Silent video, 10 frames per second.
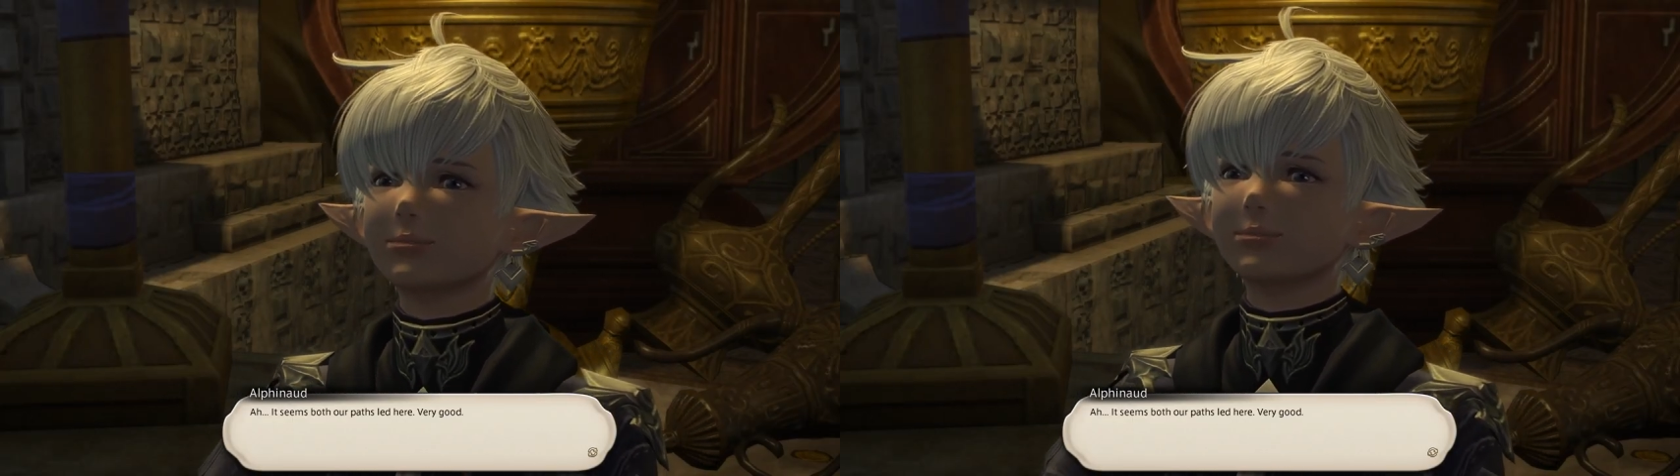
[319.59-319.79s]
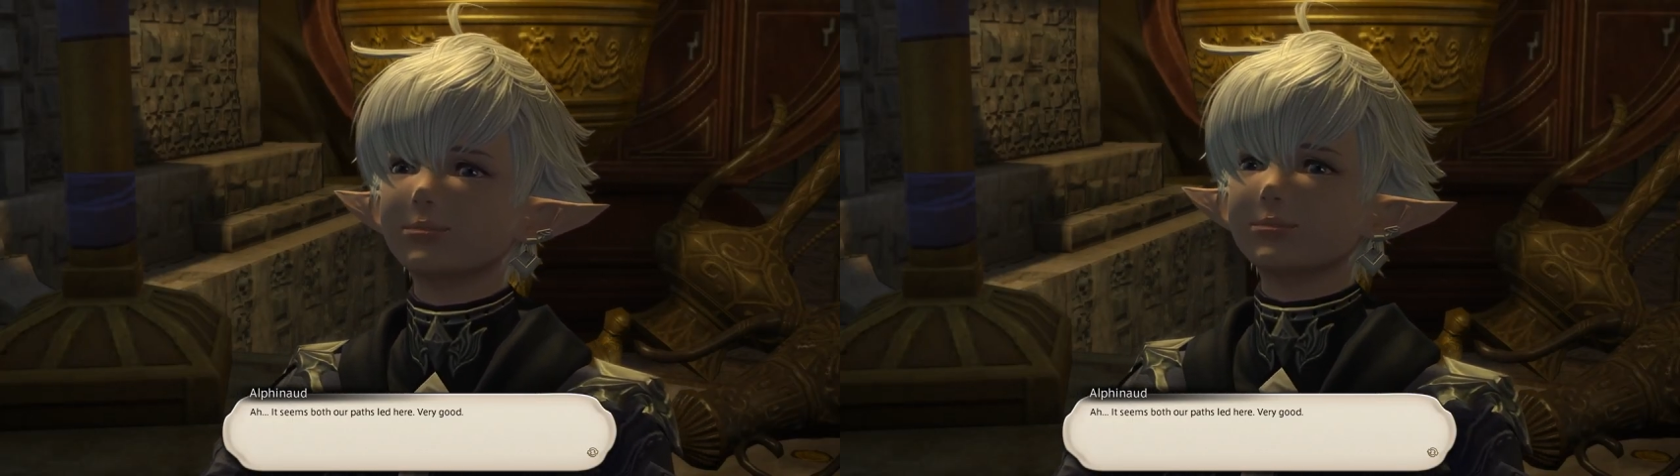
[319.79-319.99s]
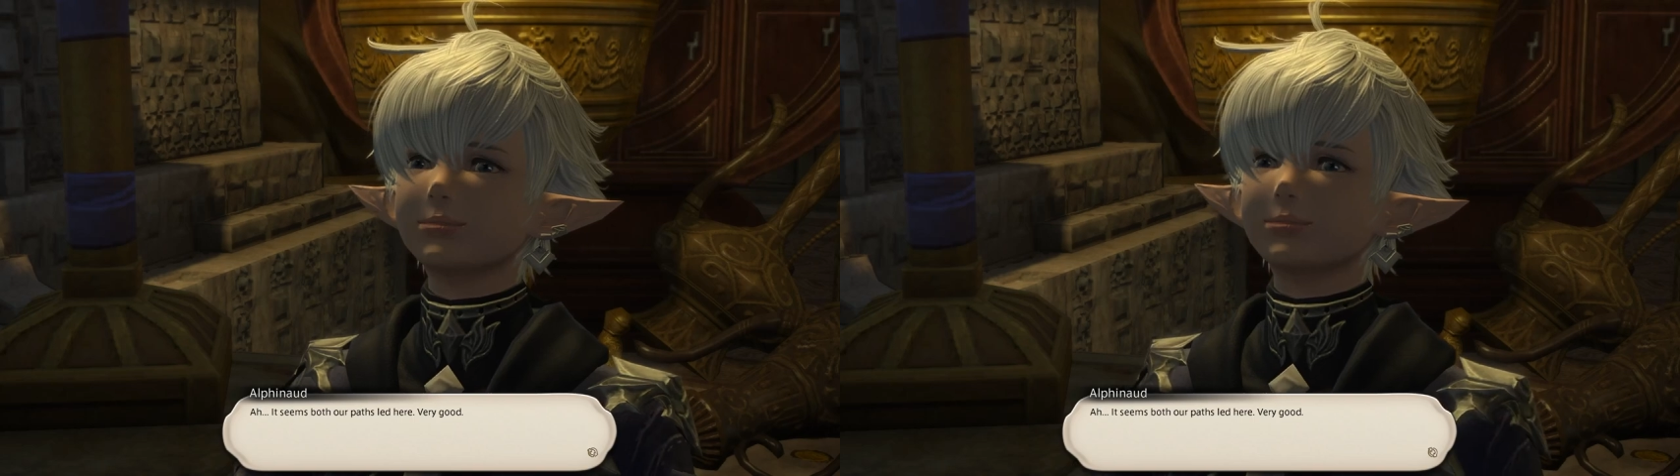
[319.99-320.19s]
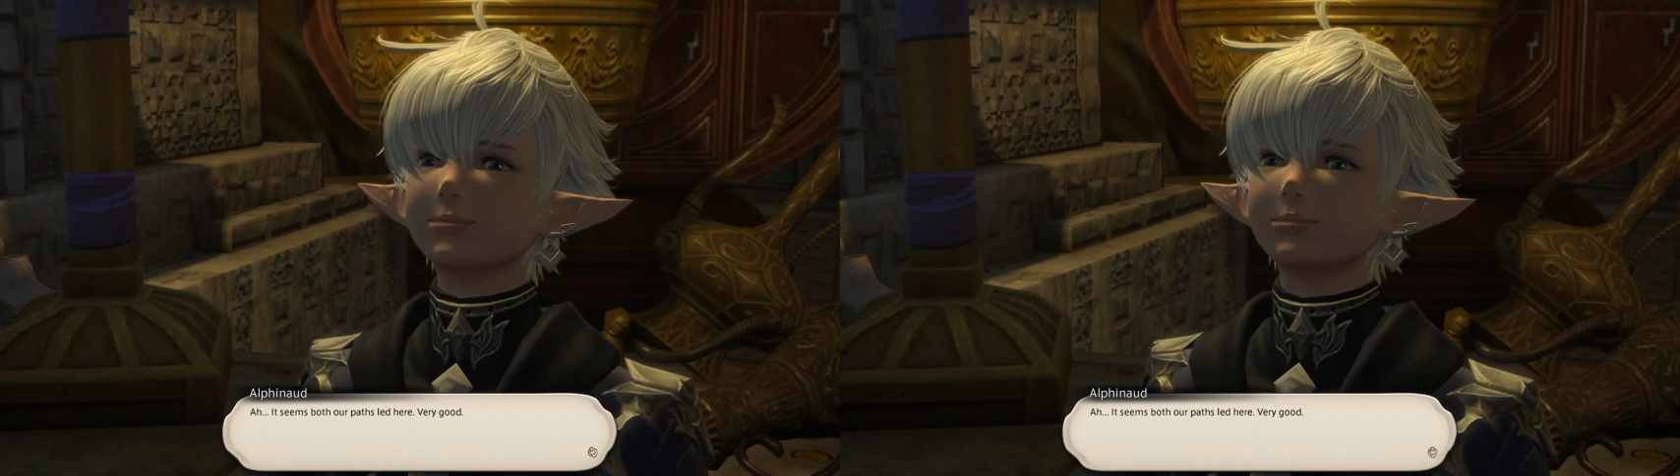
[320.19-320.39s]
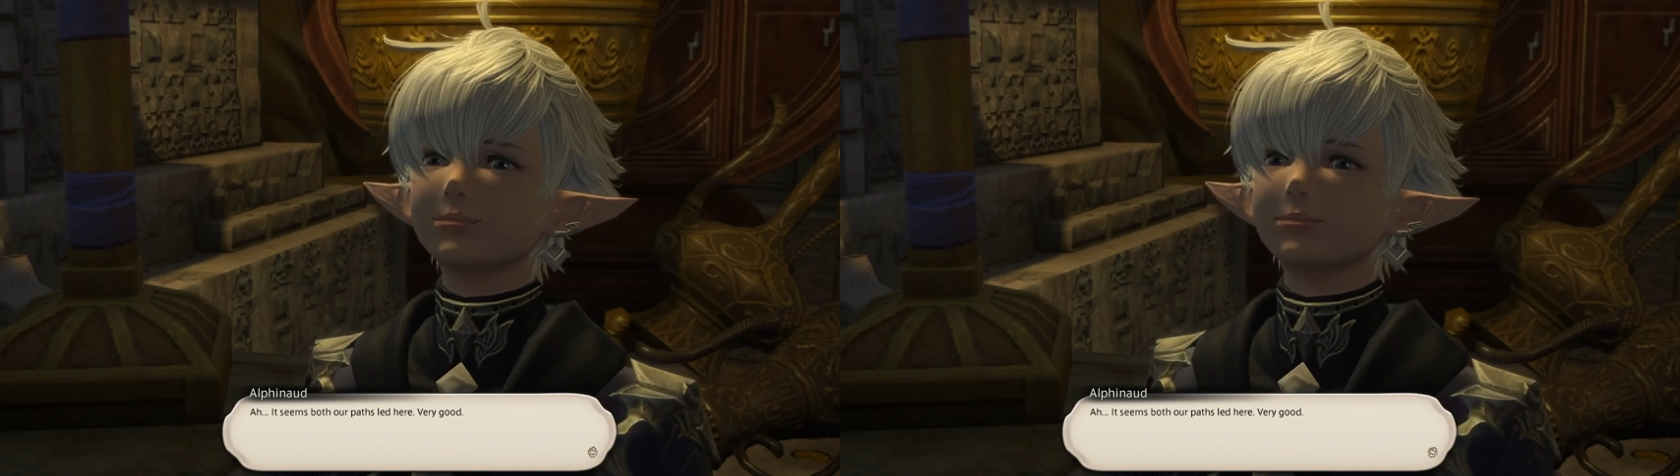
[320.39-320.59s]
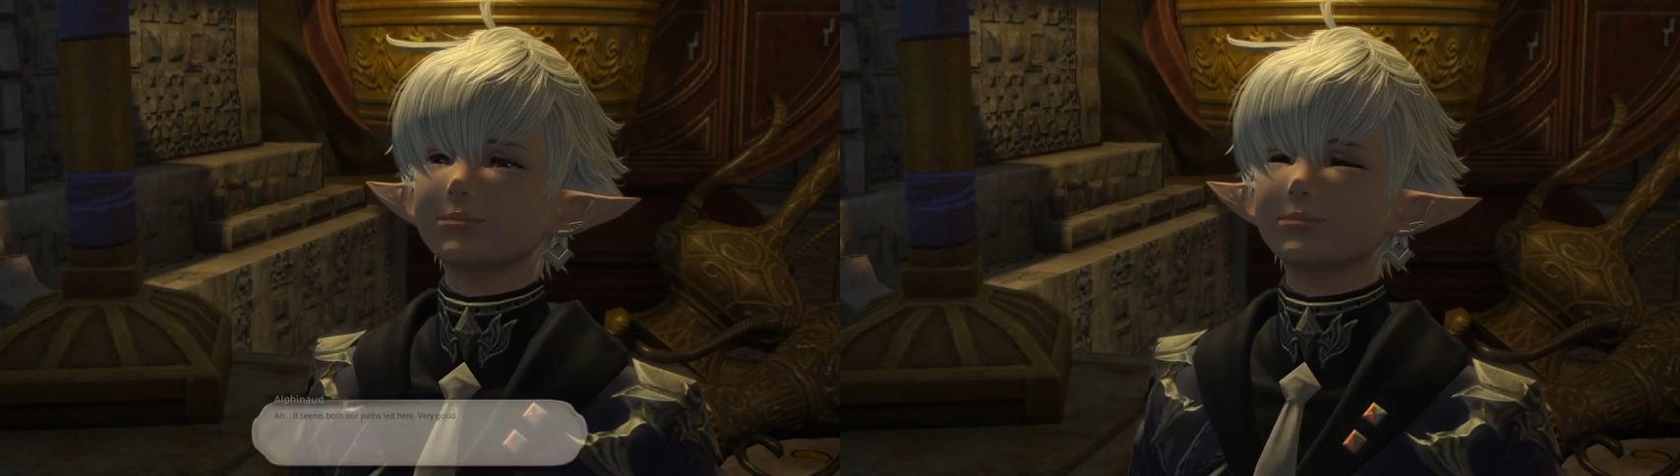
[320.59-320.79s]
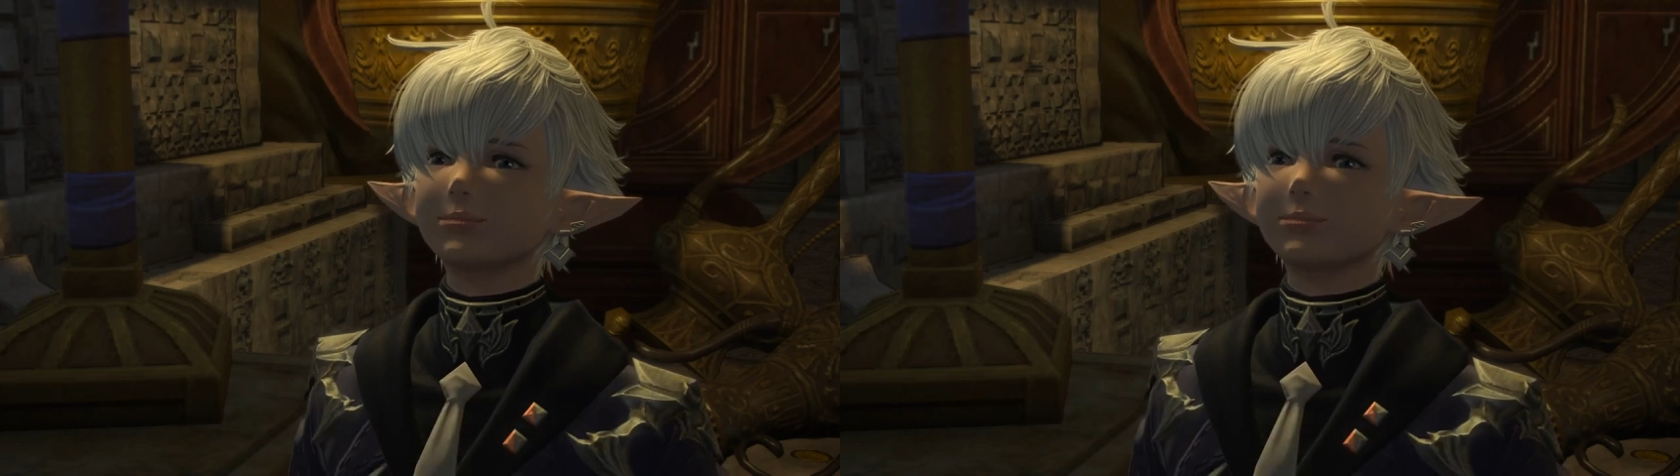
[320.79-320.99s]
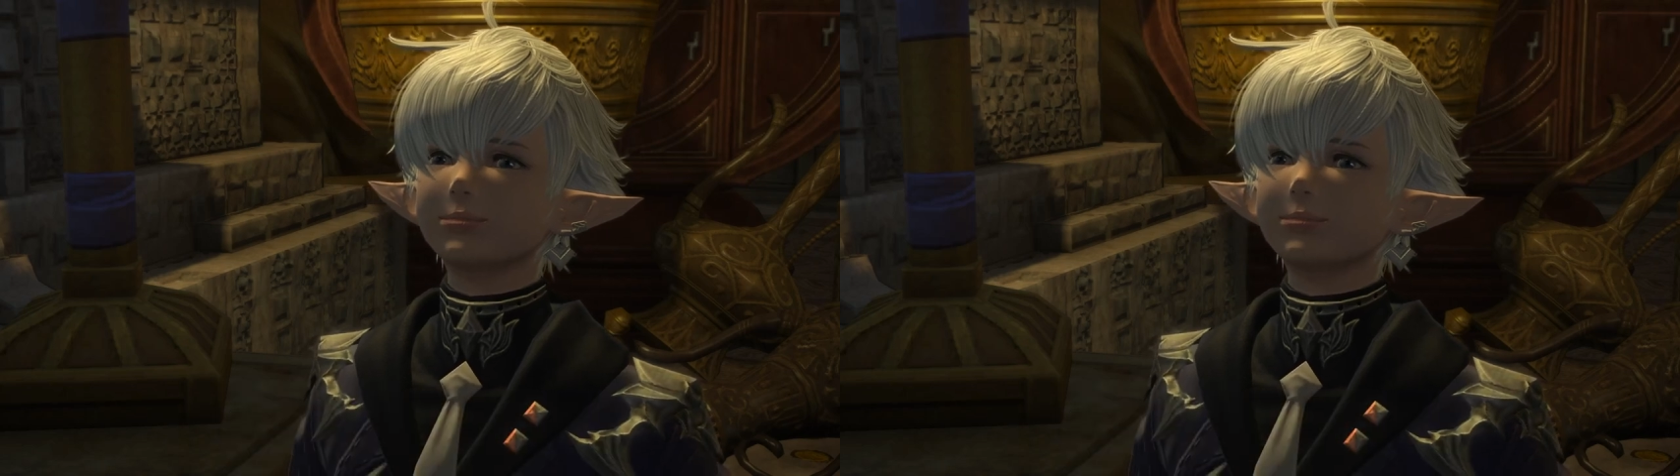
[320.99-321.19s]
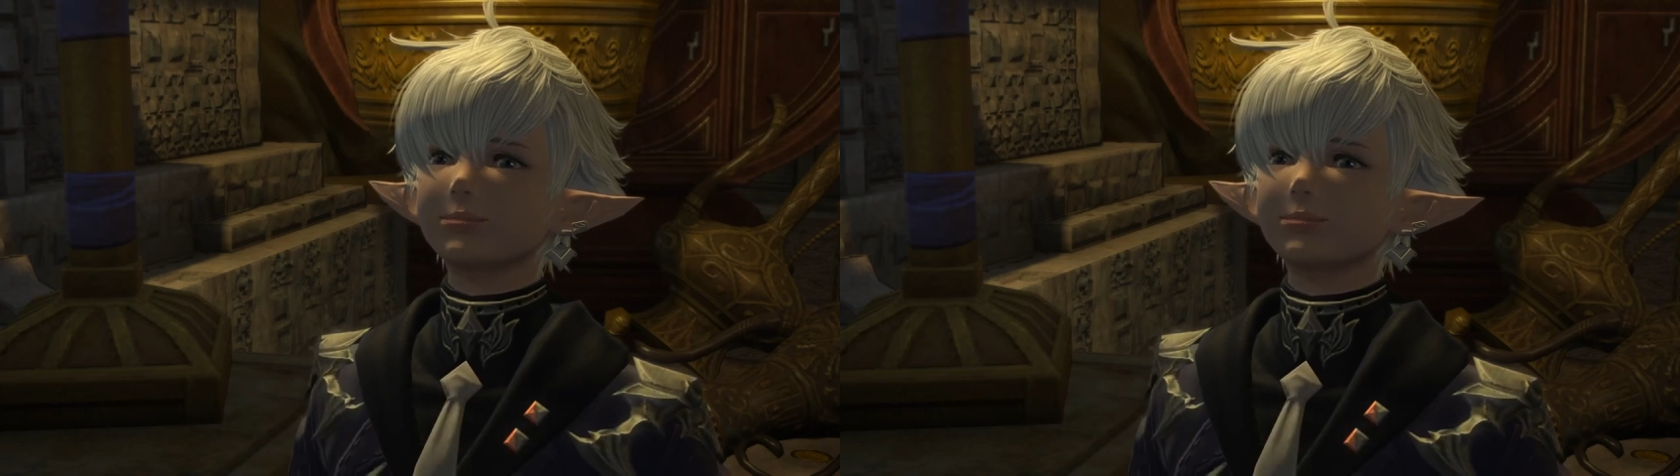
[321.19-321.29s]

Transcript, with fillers: they were fun or for riches.